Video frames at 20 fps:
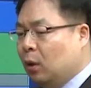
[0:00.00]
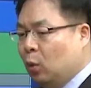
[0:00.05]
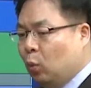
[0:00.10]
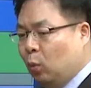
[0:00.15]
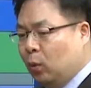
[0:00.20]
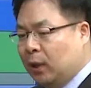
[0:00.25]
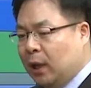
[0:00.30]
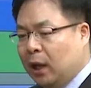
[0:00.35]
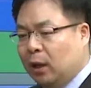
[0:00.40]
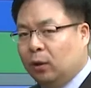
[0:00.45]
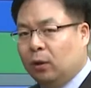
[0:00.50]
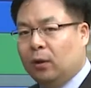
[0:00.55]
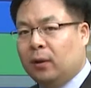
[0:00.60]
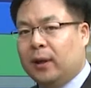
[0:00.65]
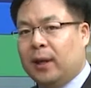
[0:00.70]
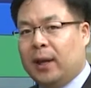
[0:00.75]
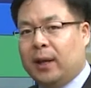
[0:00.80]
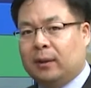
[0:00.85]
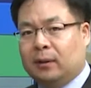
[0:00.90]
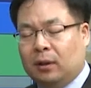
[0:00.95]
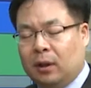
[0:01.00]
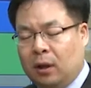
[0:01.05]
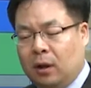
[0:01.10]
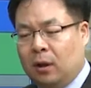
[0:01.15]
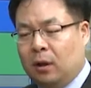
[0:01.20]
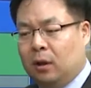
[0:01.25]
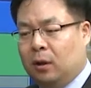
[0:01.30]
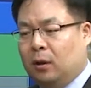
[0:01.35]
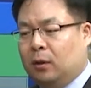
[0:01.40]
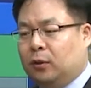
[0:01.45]
When I look at
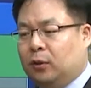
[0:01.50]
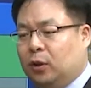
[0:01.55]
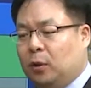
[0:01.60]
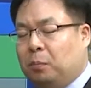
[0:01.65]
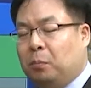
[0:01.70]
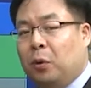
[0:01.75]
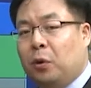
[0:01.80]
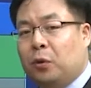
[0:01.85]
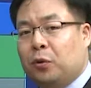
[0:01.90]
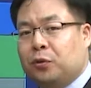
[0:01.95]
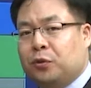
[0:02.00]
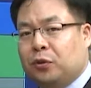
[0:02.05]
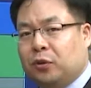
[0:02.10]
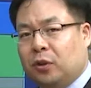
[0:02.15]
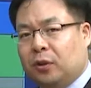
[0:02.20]
the person,